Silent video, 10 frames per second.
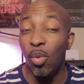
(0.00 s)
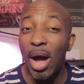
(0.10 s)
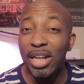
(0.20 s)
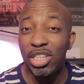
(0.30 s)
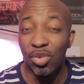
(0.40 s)

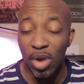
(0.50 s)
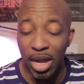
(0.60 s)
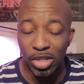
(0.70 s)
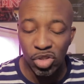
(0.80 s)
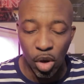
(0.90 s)
watch it,
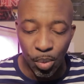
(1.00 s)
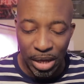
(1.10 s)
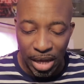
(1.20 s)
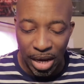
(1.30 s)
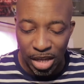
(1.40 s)
right? So we
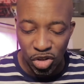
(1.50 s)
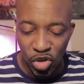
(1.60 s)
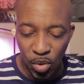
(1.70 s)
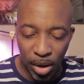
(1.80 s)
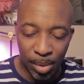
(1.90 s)
get
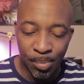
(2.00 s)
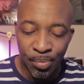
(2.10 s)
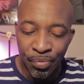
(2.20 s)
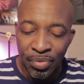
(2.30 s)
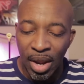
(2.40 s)
into it,
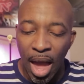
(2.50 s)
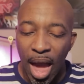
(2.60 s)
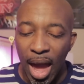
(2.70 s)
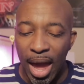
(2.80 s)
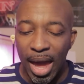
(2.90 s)

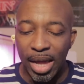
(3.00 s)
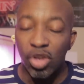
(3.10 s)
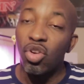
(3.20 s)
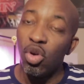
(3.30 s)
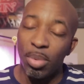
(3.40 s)

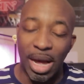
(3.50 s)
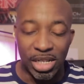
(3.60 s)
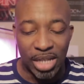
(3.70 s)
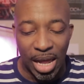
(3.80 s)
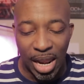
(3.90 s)
and Coop got
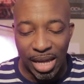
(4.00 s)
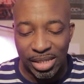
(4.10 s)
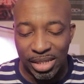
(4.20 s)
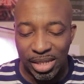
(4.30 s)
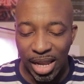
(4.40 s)
shot
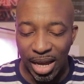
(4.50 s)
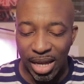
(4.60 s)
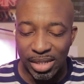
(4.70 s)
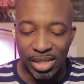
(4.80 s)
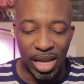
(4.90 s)
last season, like
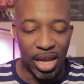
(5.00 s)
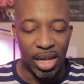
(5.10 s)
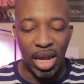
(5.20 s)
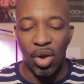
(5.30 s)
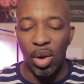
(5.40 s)
I
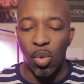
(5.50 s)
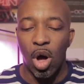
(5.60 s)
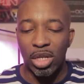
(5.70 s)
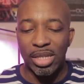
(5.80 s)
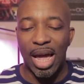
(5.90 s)
said. Carrie
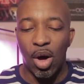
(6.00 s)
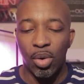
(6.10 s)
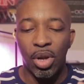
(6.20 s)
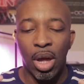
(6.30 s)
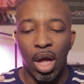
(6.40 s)
walks
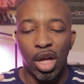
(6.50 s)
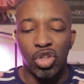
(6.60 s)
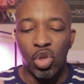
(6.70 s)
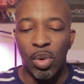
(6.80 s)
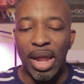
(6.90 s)
out
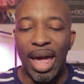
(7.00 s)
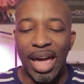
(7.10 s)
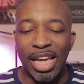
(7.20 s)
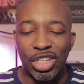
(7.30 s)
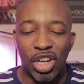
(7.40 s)
to an
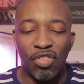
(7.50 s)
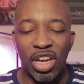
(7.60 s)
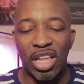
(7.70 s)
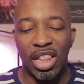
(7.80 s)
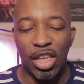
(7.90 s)
edge of
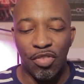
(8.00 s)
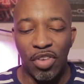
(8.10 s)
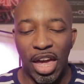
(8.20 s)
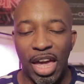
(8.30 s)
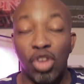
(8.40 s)
a cliff
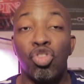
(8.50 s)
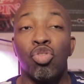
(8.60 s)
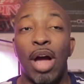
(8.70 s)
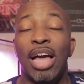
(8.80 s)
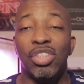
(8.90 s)
and
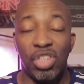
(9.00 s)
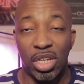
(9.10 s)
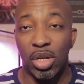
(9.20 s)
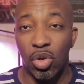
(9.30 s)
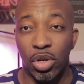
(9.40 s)
tries to
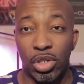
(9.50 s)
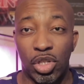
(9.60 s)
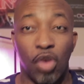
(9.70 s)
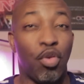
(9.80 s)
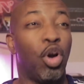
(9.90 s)
kill
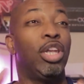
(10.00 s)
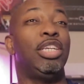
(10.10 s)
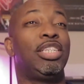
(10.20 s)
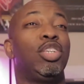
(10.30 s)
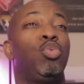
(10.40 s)
herself, or at
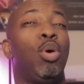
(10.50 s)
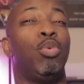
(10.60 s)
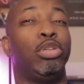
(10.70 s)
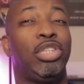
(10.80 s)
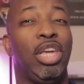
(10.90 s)
least that's what
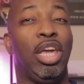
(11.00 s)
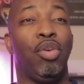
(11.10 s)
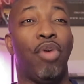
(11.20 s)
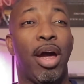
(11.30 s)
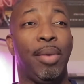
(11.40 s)
we're
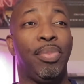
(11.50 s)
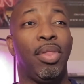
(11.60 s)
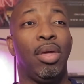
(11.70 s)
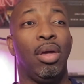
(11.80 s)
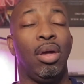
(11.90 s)
seeing, right?
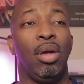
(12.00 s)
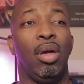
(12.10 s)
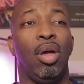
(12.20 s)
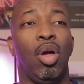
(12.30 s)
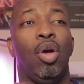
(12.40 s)

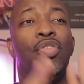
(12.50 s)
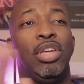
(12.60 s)
They